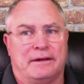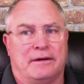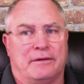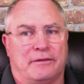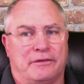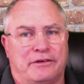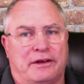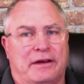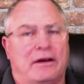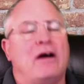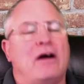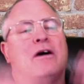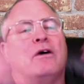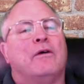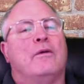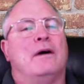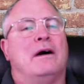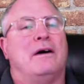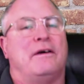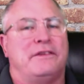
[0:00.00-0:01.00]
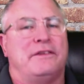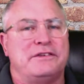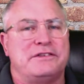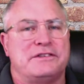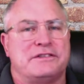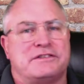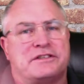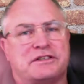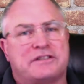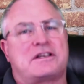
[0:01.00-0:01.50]
saying, oh well, this
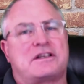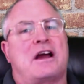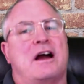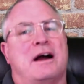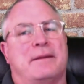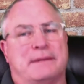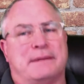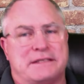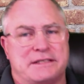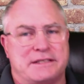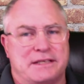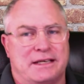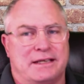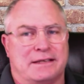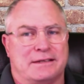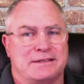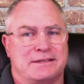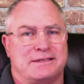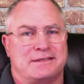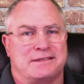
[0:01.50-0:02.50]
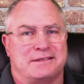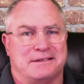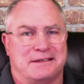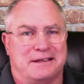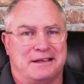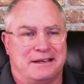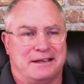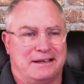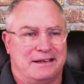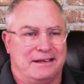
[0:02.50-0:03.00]
is just common sense, and
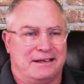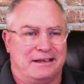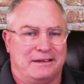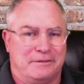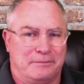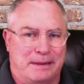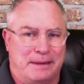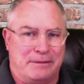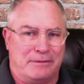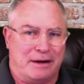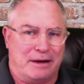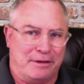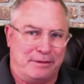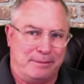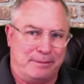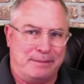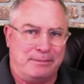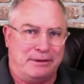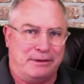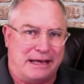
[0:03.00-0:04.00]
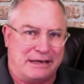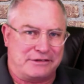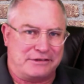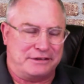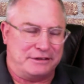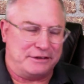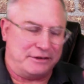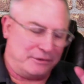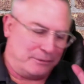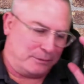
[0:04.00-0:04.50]
meanwhile the people who actually
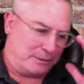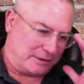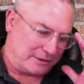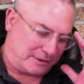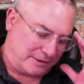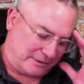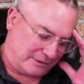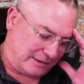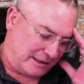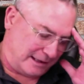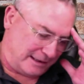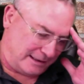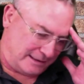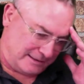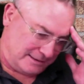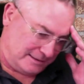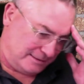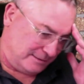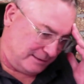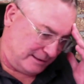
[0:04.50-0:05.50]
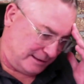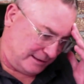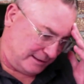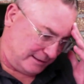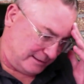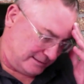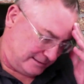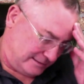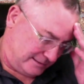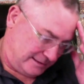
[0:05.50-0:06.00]
do the work are like, okay,
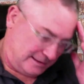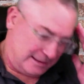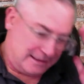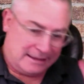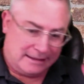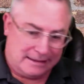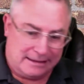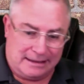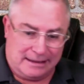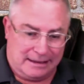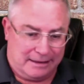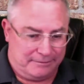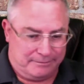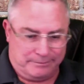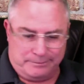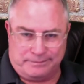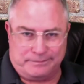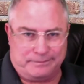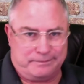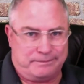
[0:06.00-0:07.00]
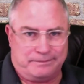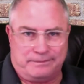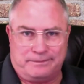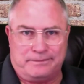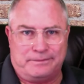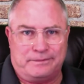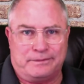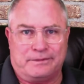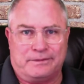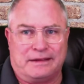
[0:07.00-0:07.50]
yeah,
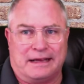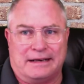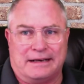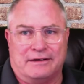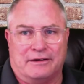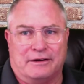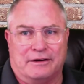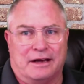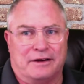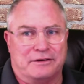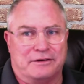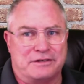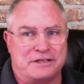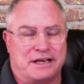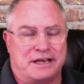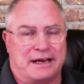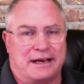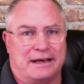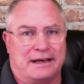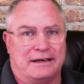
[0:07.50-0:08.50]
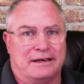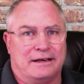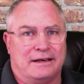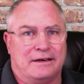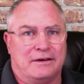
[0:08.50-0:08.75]
they don't understand